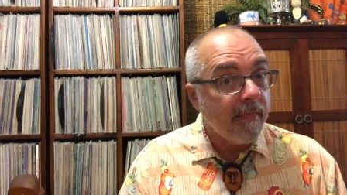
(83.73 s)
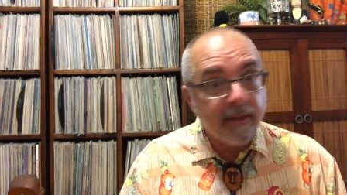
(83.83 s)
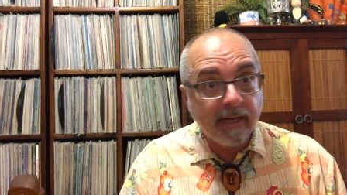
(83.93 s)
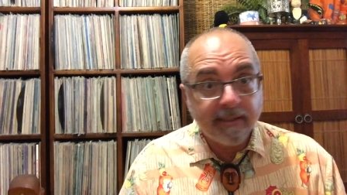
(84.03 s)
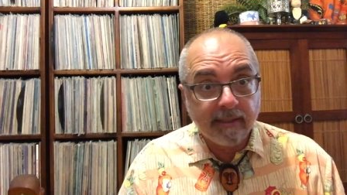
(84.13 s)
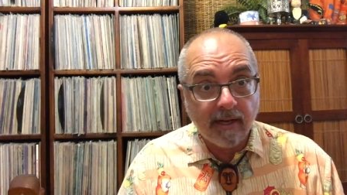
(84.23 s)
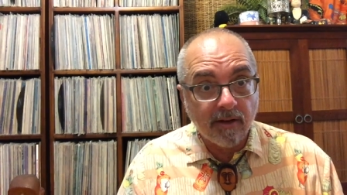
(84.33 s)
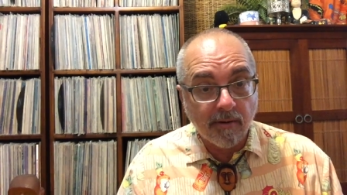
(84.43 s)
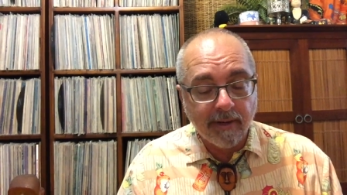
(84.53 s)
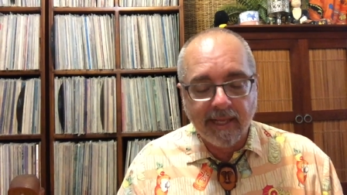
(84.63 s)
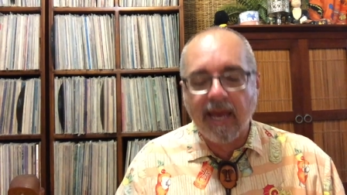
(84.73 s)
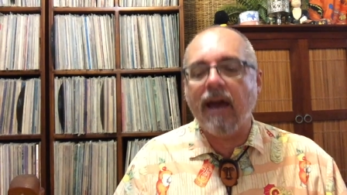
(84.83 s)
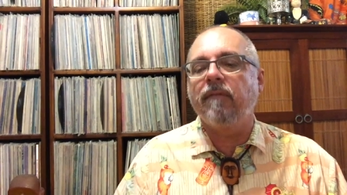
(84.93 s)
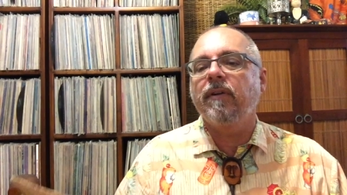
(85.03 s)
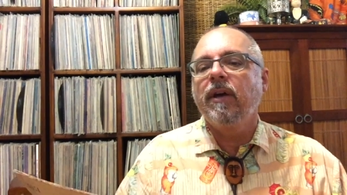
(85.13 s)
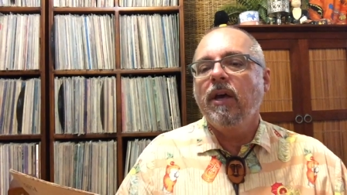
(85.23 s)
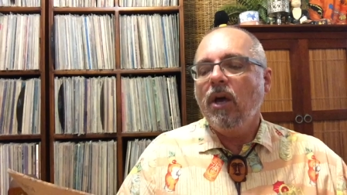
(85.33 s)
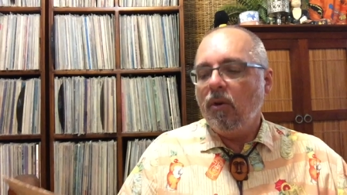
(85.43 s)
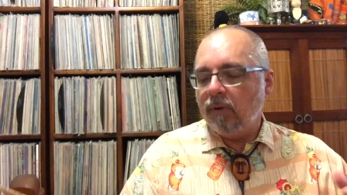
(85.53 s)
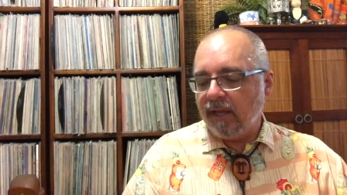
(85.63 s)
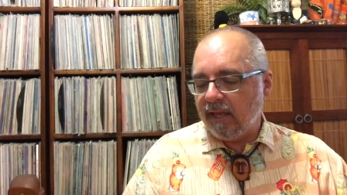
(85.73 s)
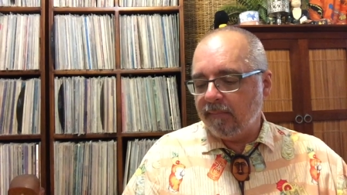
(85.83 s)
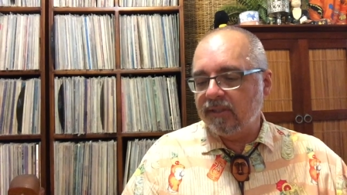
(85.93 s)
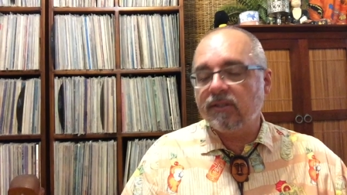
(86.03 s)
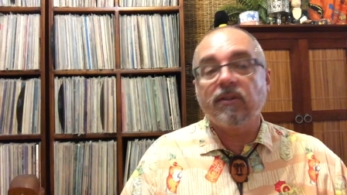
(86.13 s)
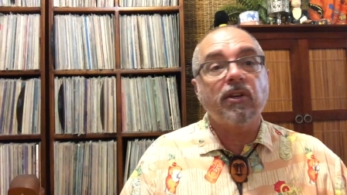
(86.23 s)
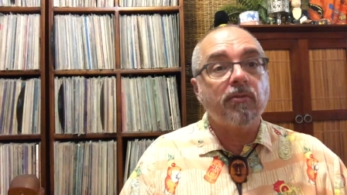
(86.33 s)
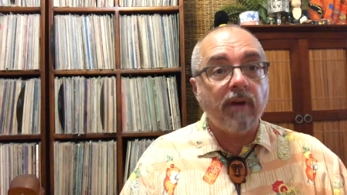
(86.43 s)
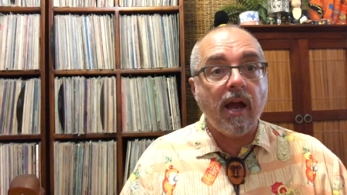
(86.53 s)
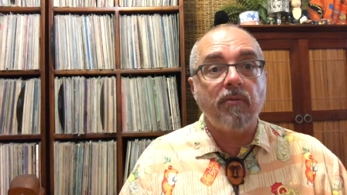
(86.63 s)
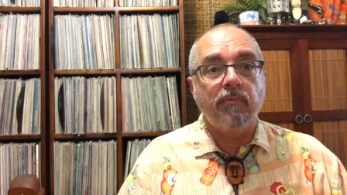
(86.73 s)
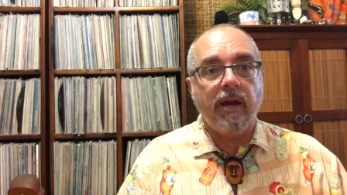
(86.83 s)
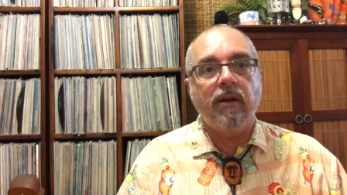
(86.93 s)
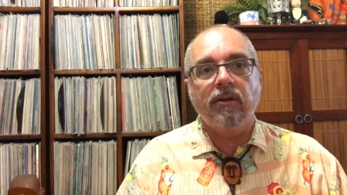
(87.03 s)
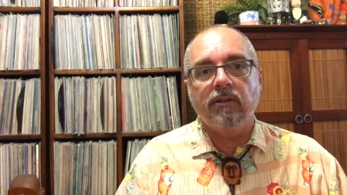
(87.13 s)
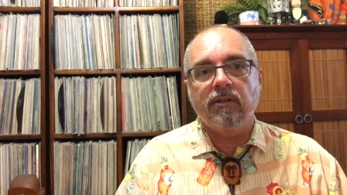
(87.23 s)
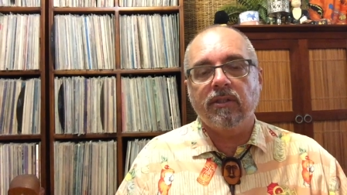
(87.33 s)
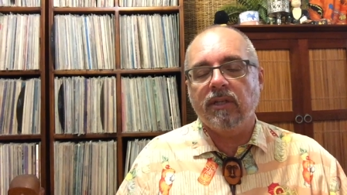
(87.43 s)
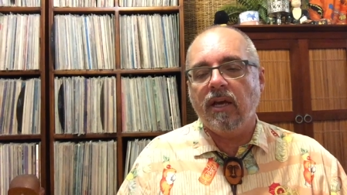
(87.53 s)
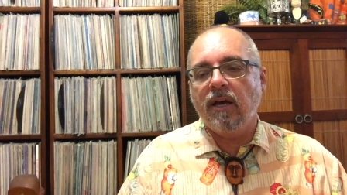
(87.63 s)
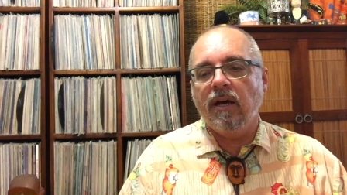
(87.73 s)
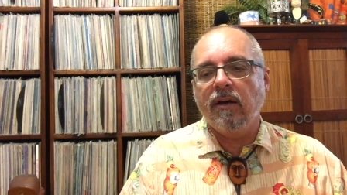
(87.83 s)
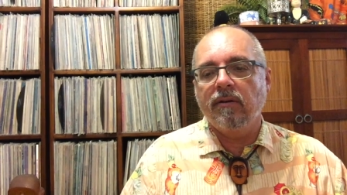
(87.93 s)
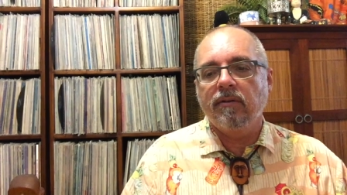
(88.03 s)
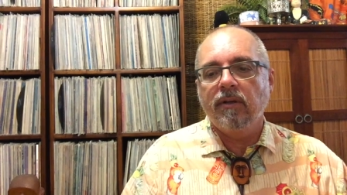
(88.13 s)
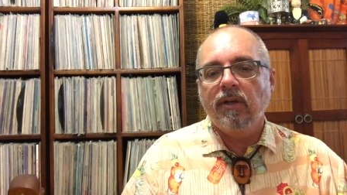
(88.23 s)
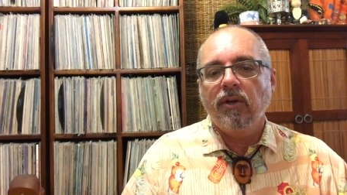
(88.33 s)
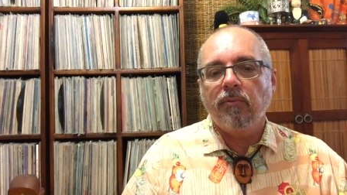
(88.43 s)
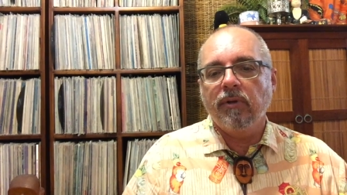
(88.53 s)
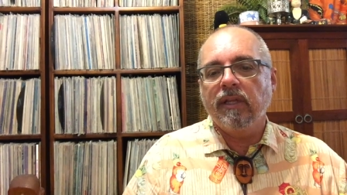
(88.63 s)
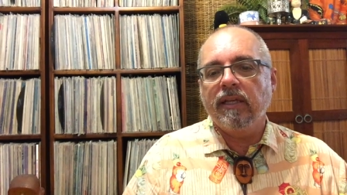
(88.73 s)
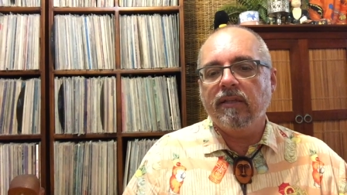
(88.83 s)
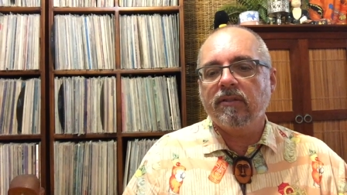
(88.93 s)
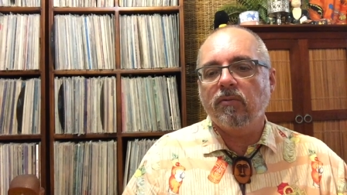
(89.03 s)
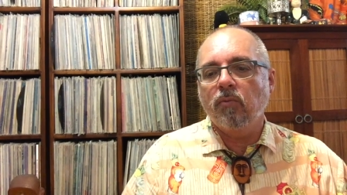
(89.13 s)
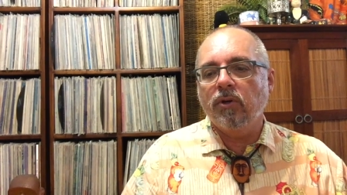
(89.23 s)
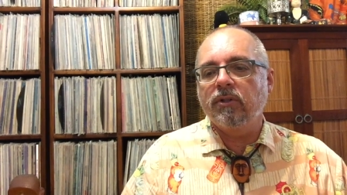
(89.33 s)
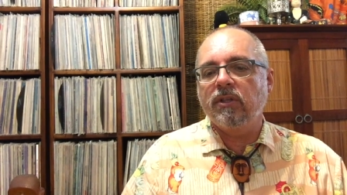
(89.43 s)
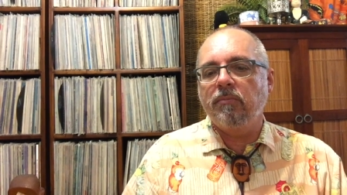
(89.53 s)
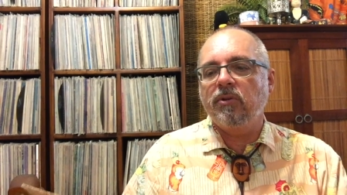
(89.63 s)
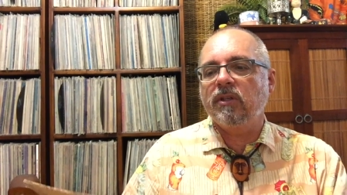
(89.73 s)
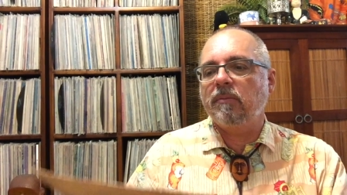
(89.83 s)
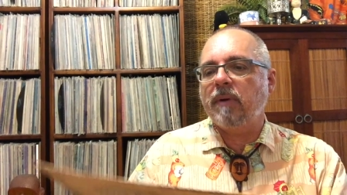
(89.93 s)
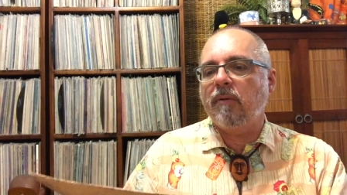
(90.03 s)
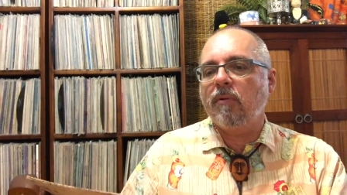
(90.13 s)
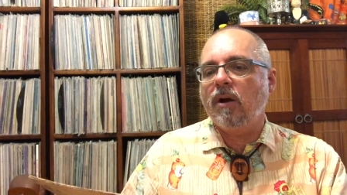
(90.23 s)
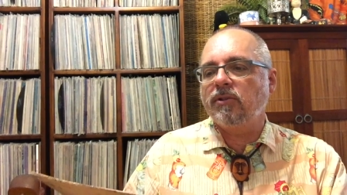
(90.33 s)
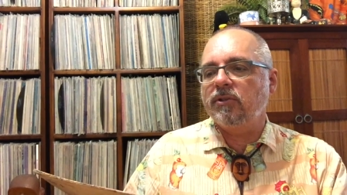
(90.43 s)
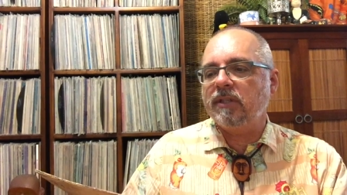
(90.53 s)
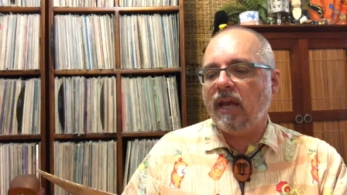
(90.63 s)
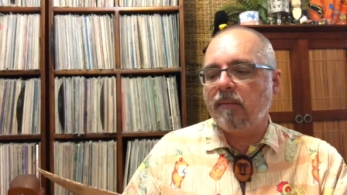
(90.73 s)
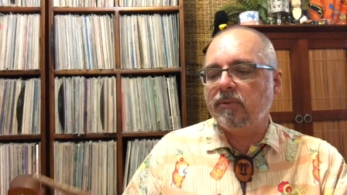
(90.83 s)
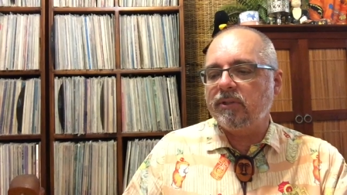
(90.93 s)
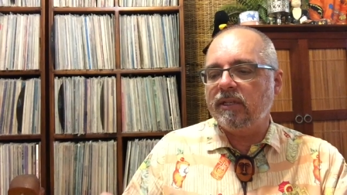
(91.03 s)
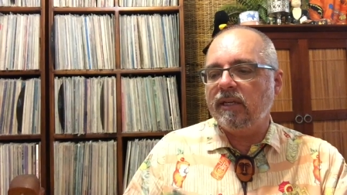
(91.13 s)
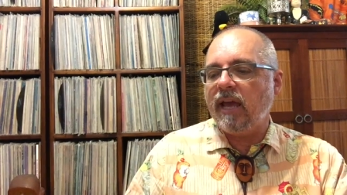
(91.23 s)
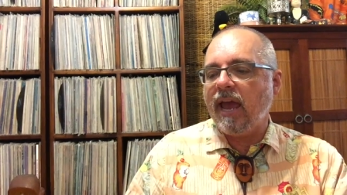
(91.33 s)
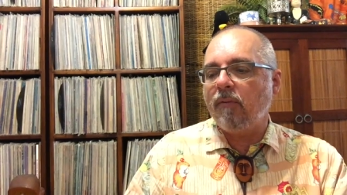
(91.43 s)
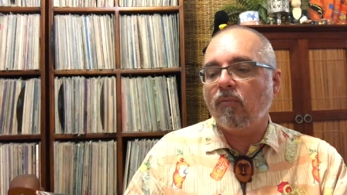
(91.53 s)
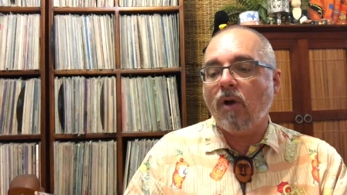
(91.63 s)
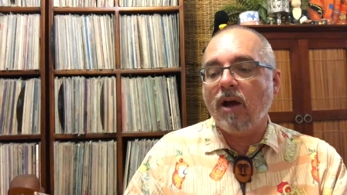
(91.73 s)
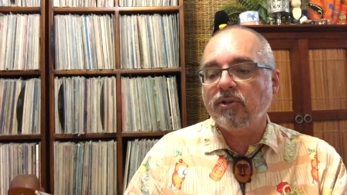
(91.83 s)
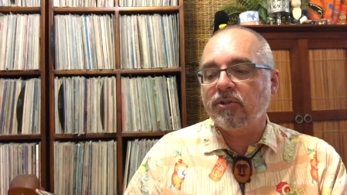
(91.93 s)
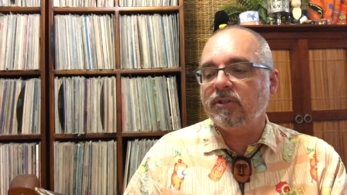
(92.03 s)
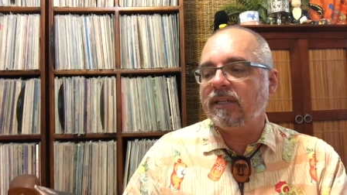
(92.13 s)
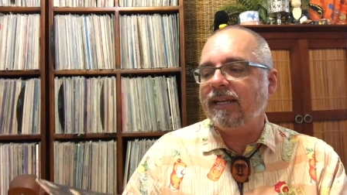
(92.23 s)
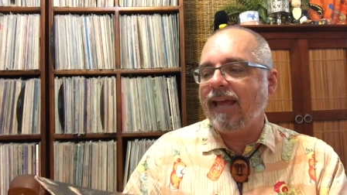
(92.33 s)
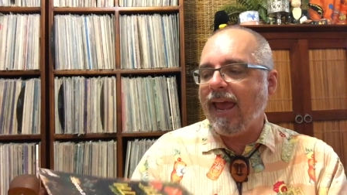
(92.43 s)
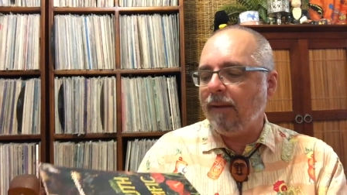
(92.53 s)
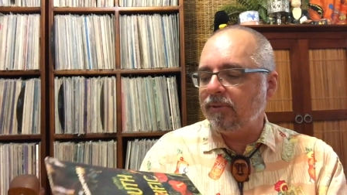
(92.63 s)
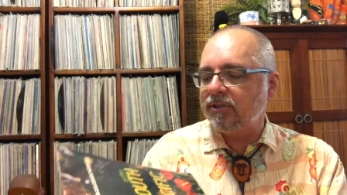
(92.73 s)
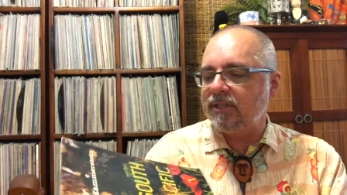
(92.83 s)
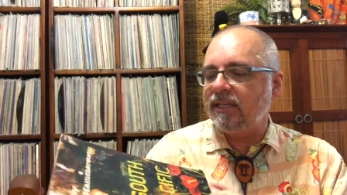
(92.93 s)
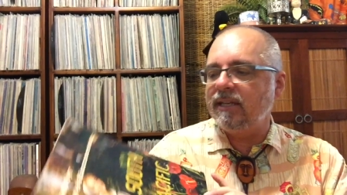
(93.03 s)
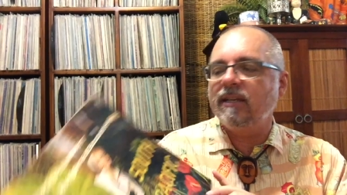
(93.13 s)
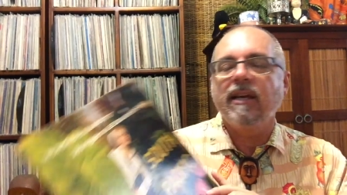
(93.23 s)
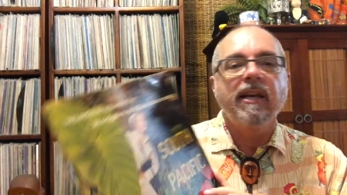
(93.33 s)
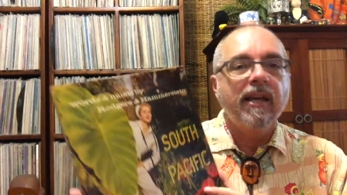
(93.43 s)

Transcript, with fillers: that I did not already have. One of them is the Crown Records uh, release, Words and Music by Rodgers, Rodgers and Hammerstein,